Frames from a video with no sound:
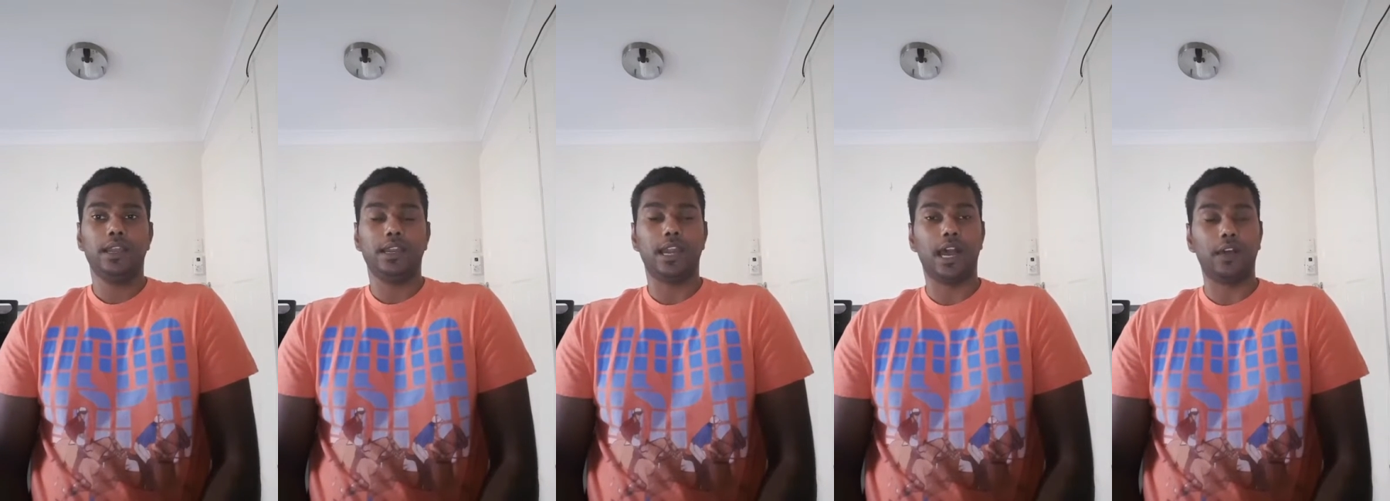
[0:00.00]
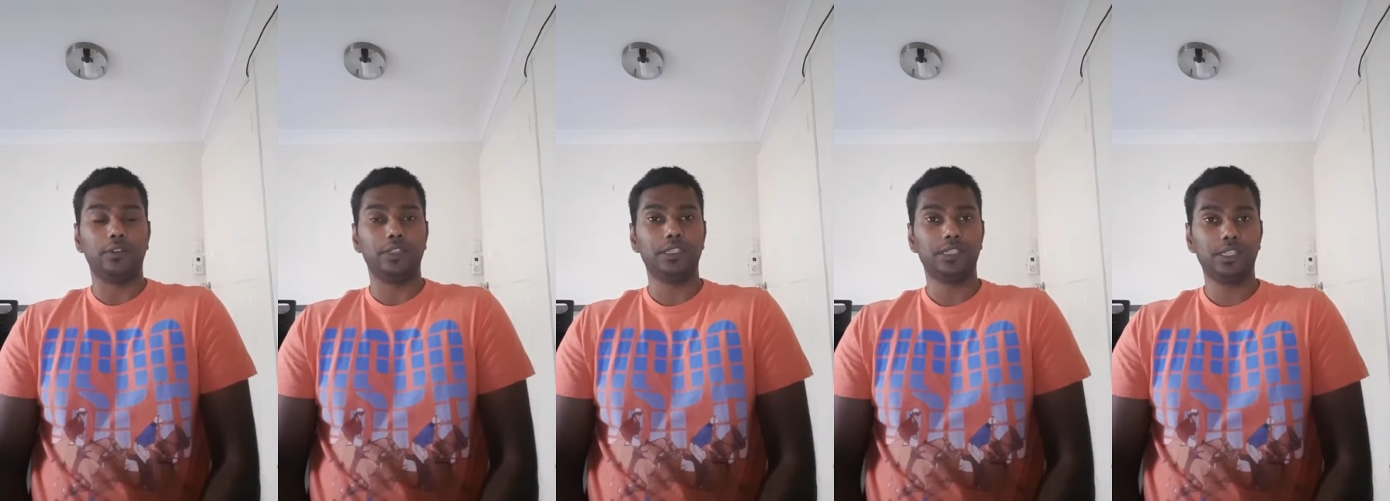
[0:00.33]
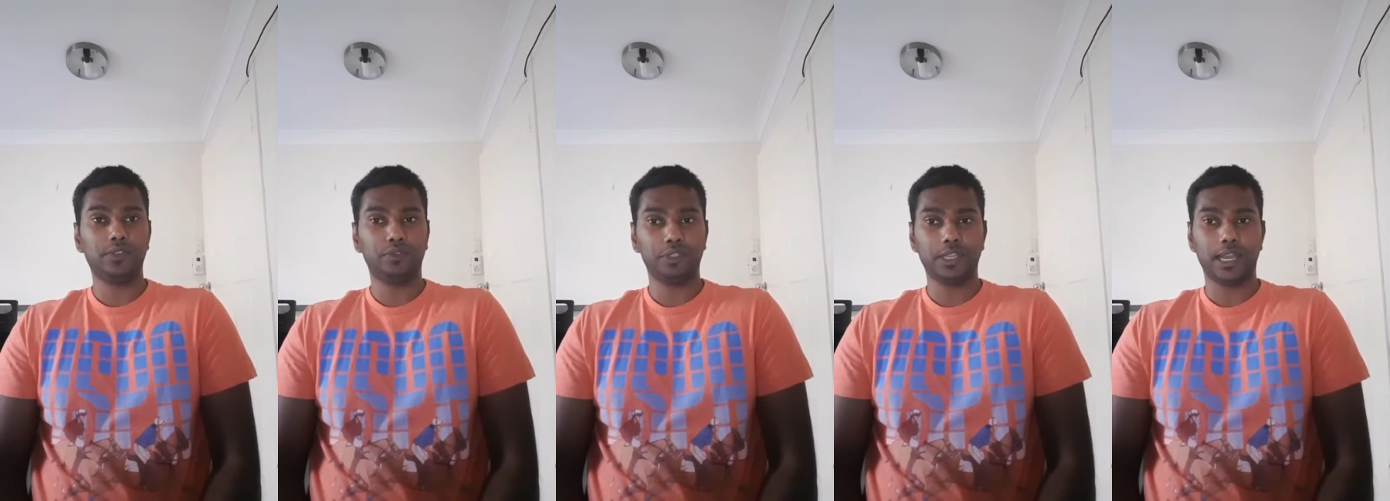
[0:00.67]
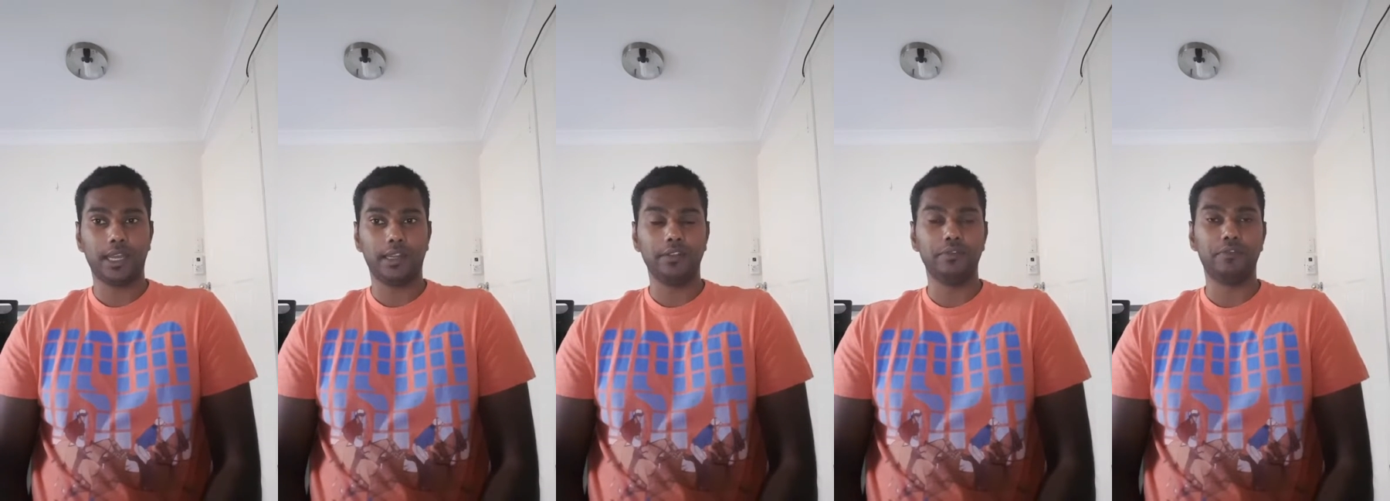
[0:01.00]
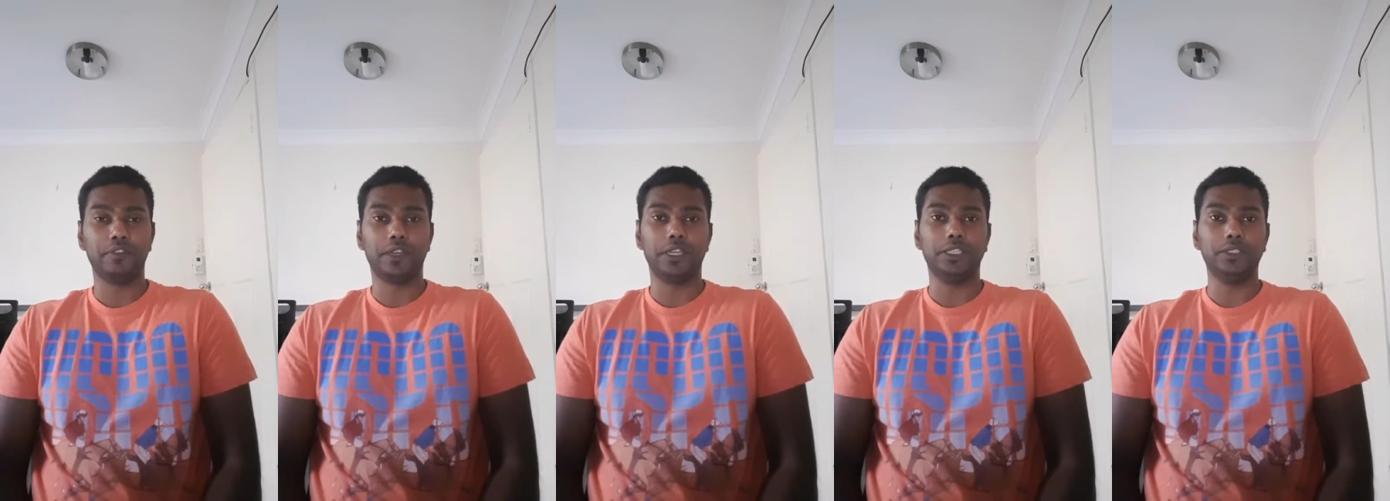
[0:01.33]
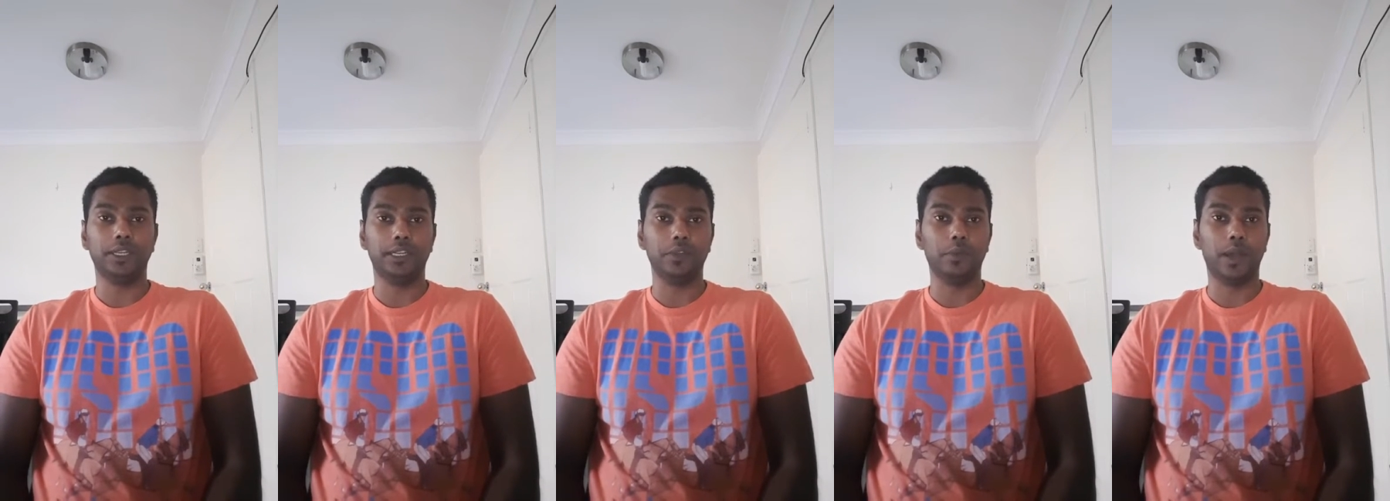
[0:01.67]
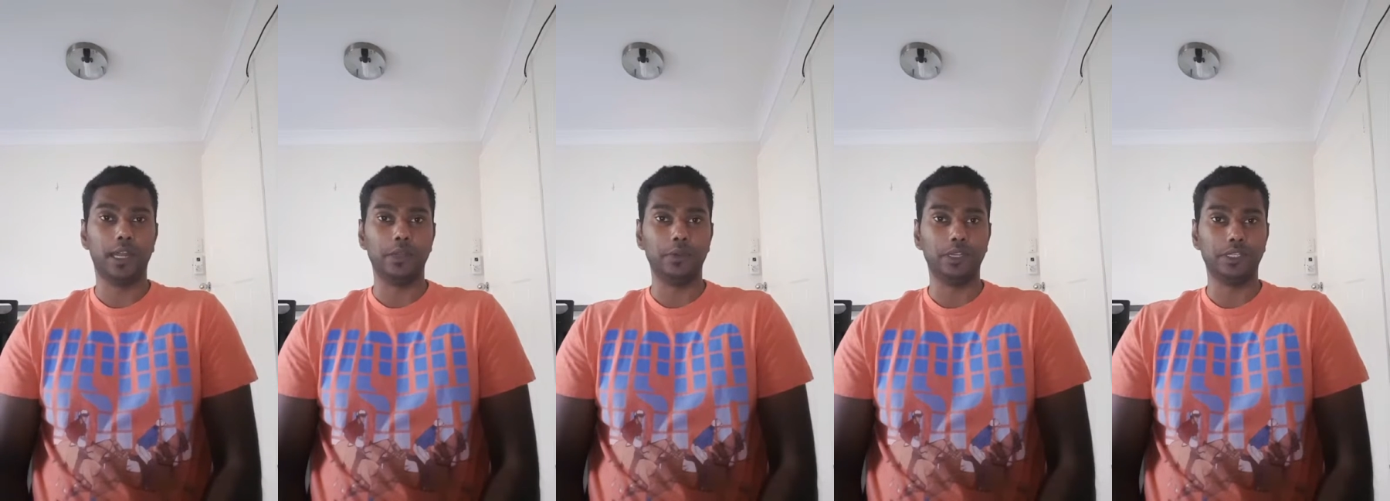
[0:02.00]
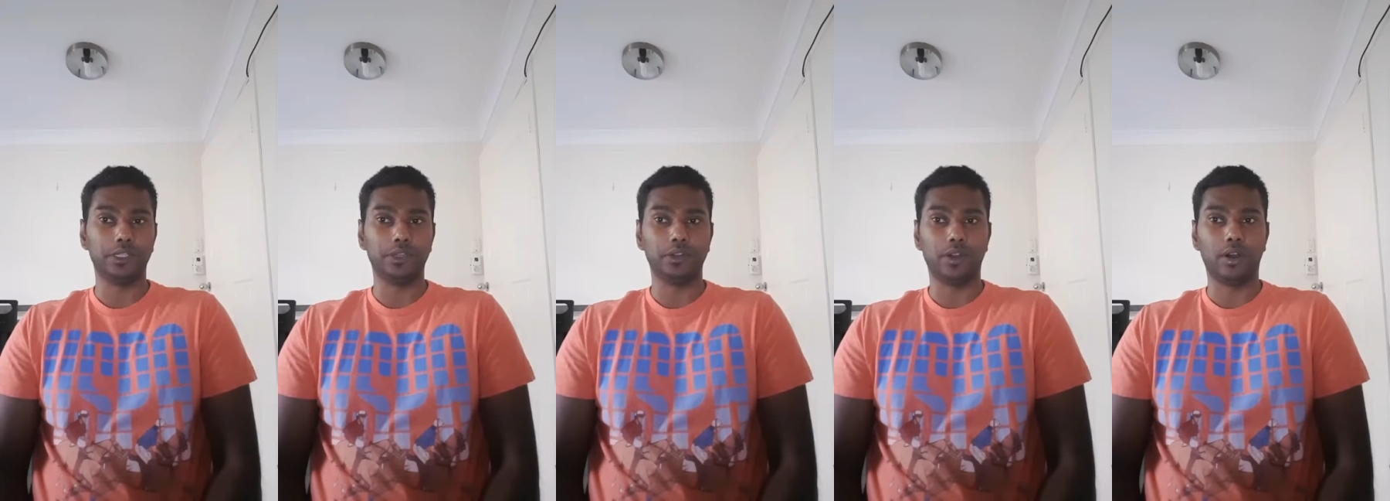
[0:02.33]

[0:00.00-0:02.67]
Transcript: Now this is for the identification and evaluation